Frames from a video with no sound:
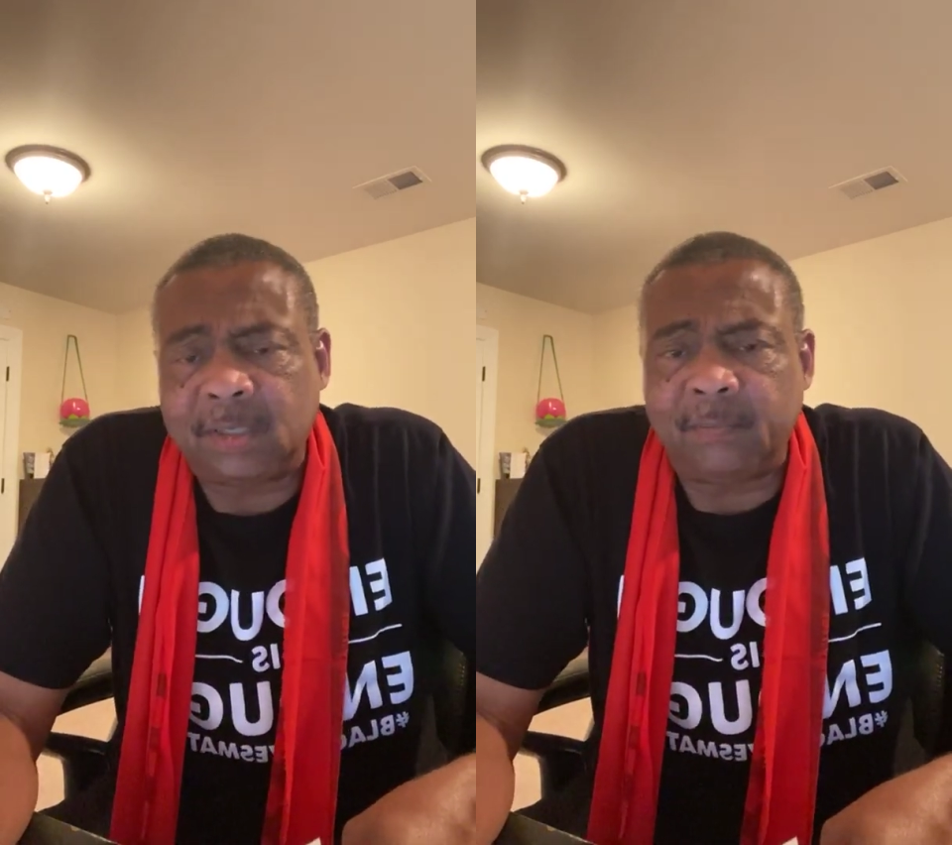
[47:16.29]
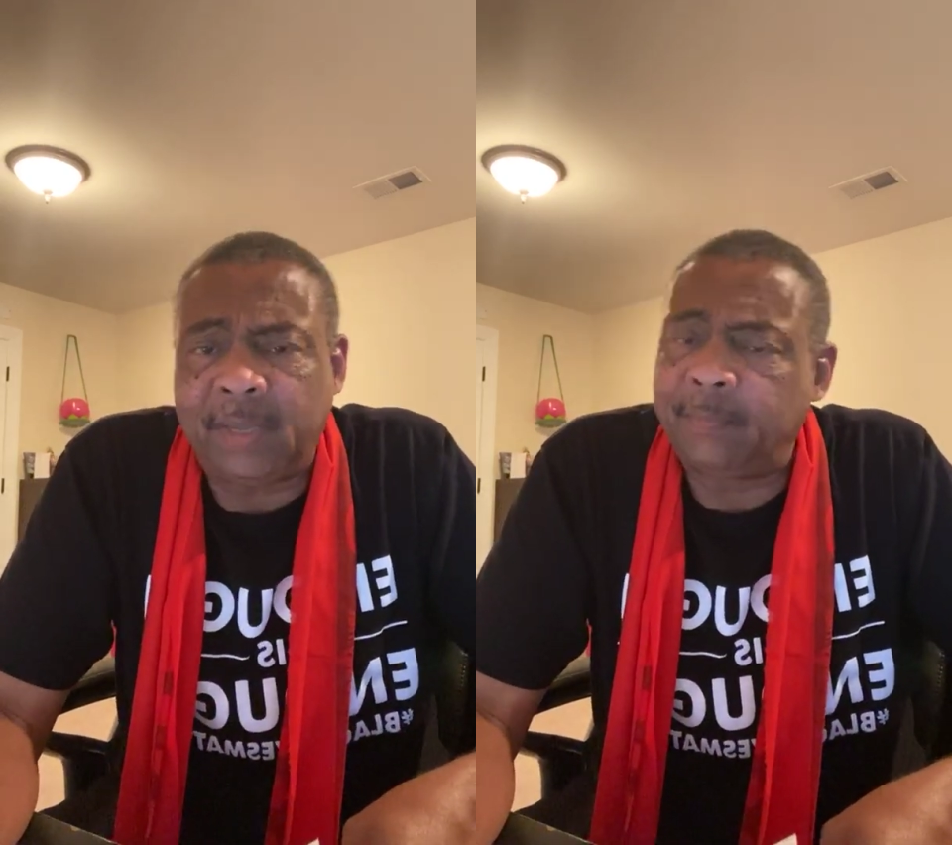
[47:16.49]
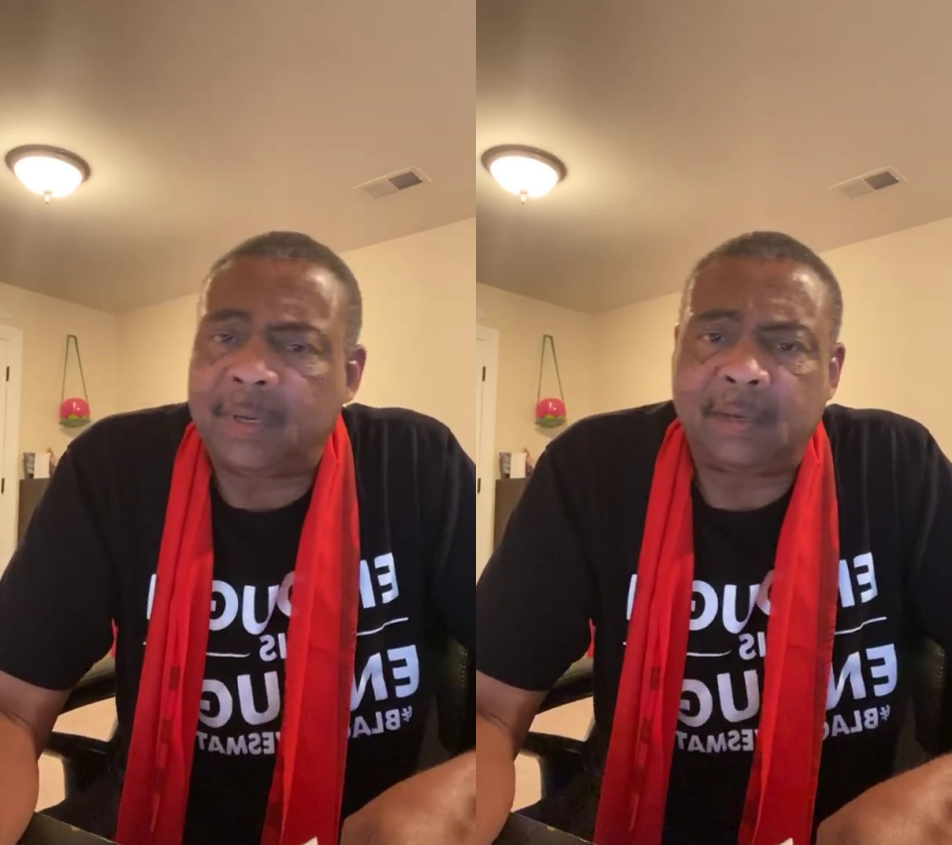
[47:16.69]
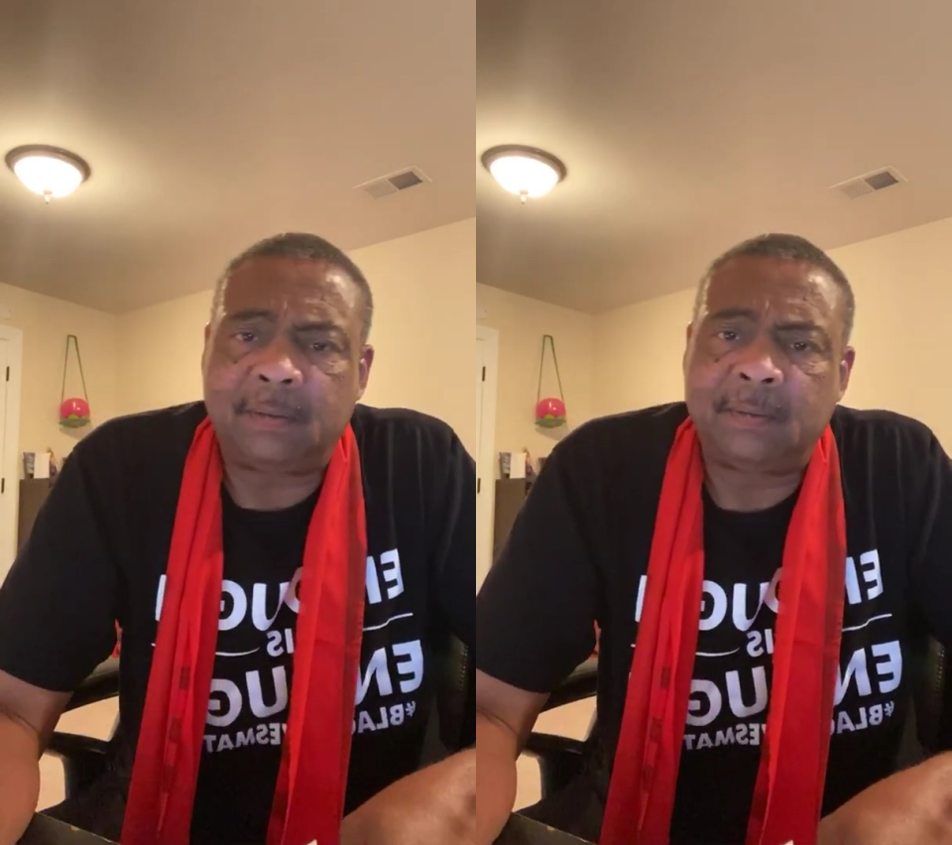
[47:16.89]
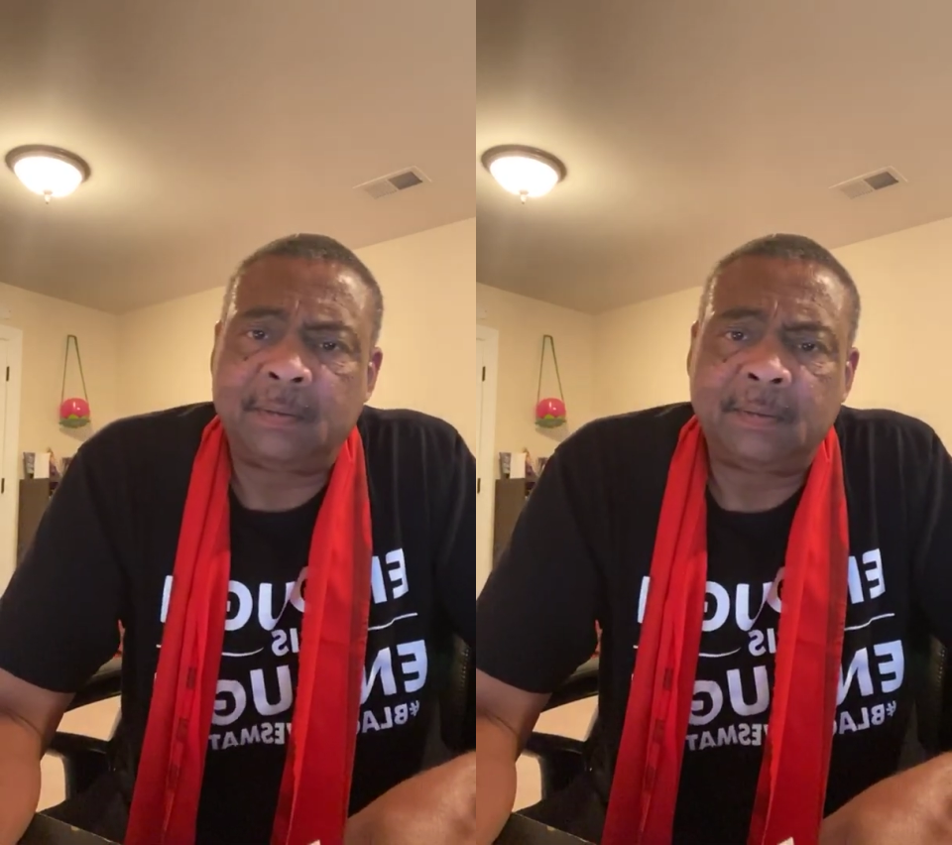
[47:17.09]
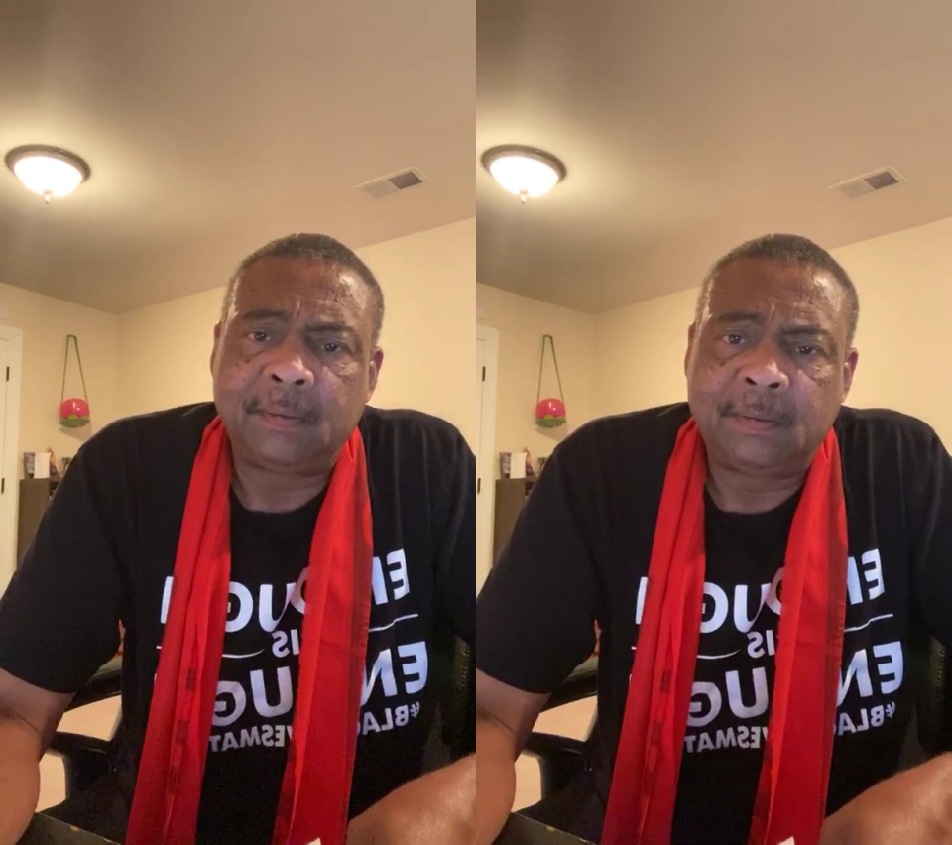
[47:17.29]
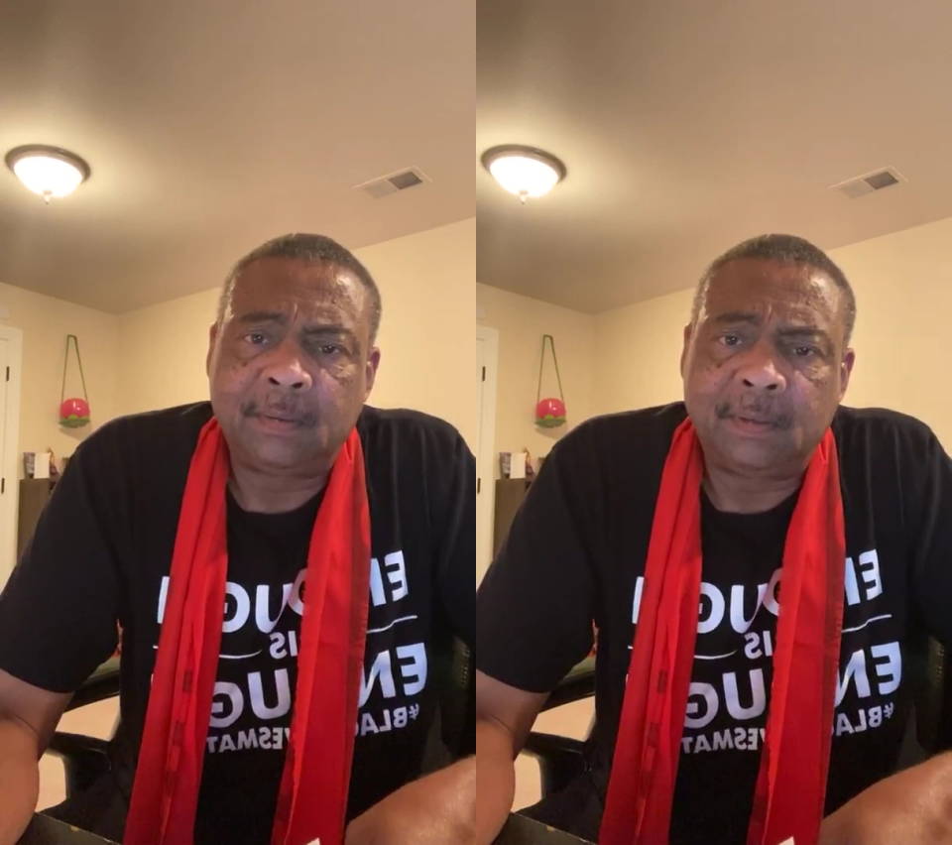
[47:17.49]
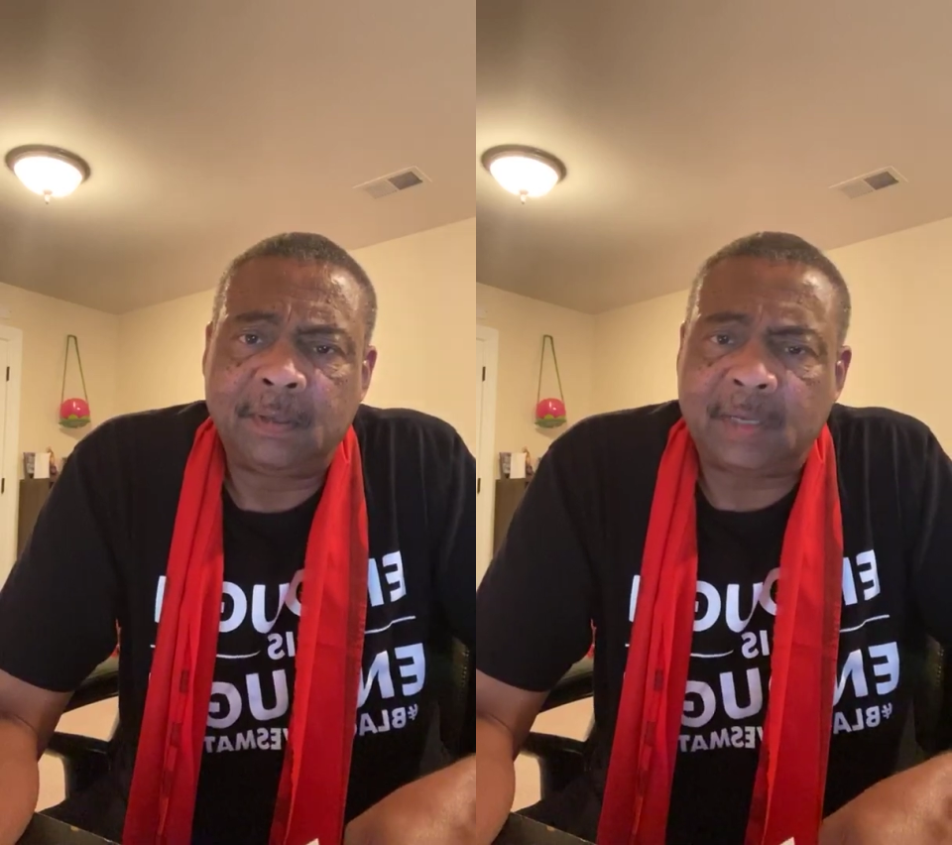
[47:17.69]
Amendment
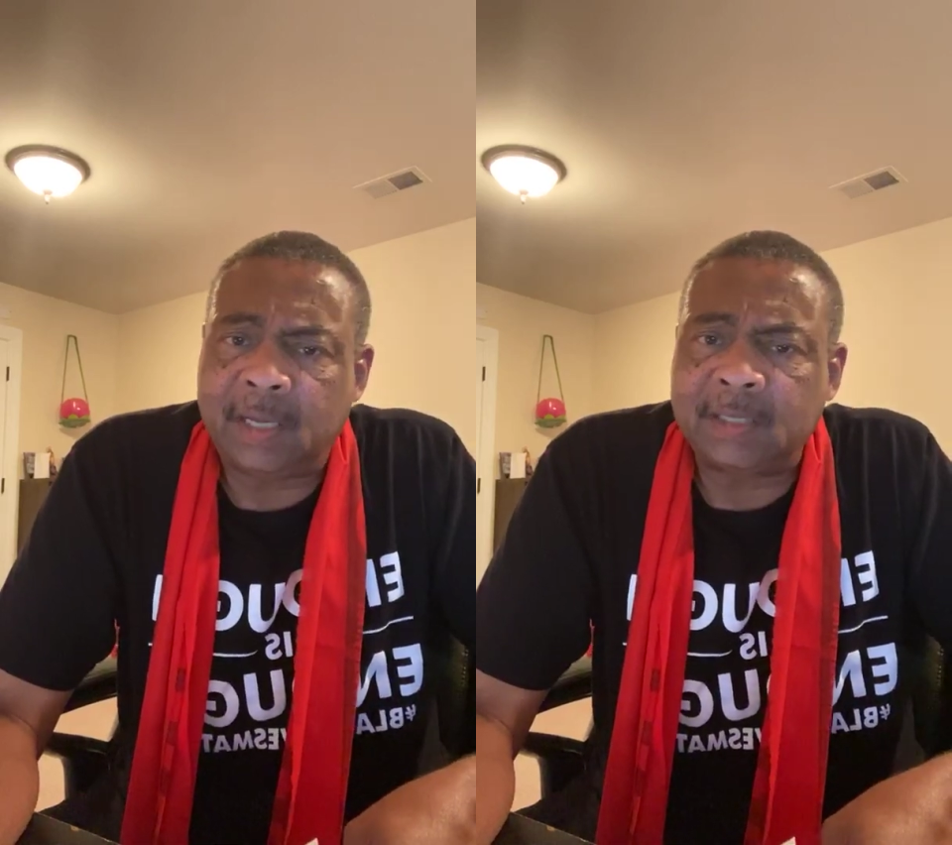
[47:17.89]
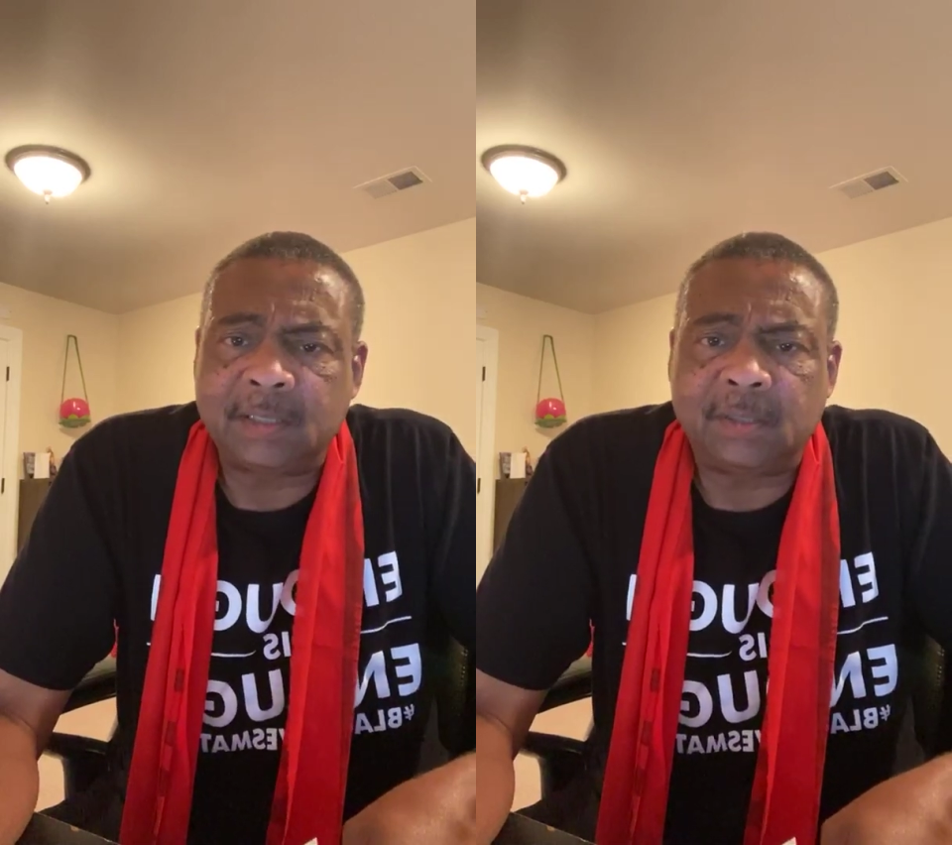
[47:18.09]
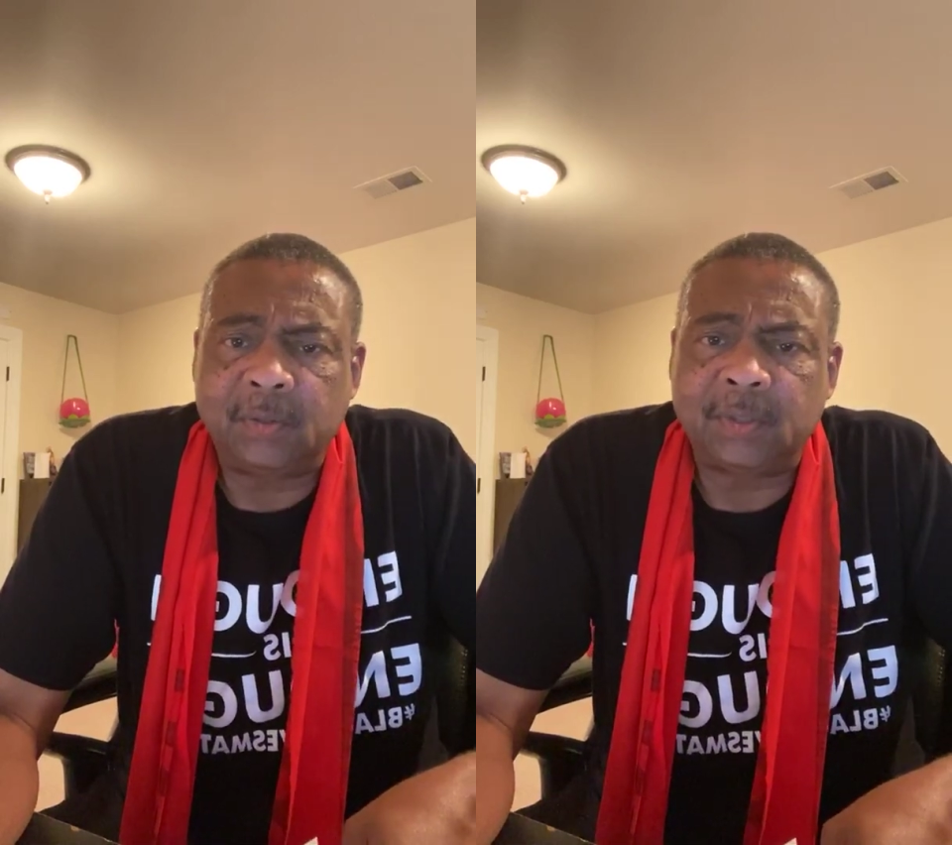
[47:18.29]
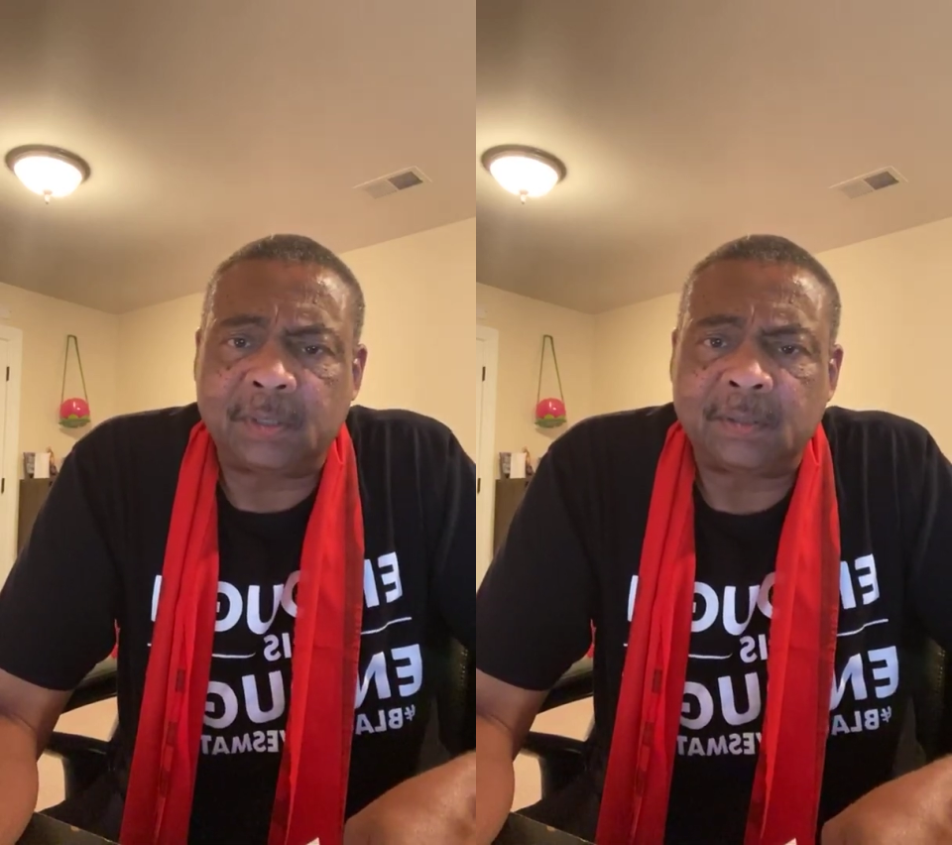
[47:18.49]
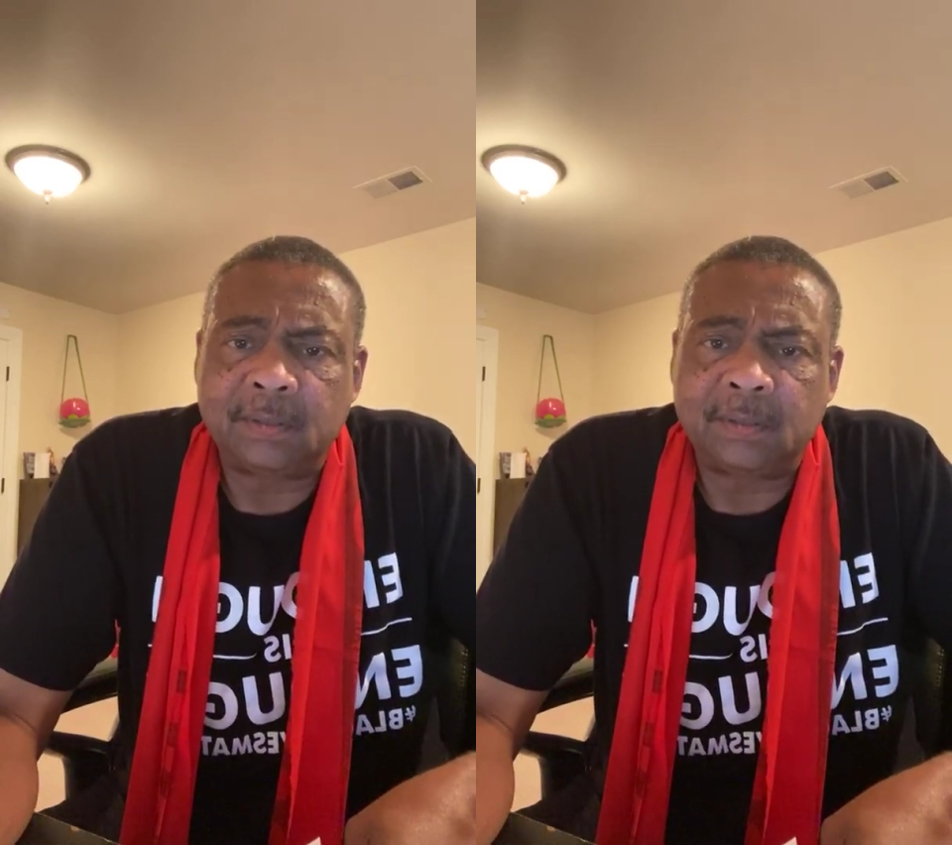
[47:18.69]
of the Constitution.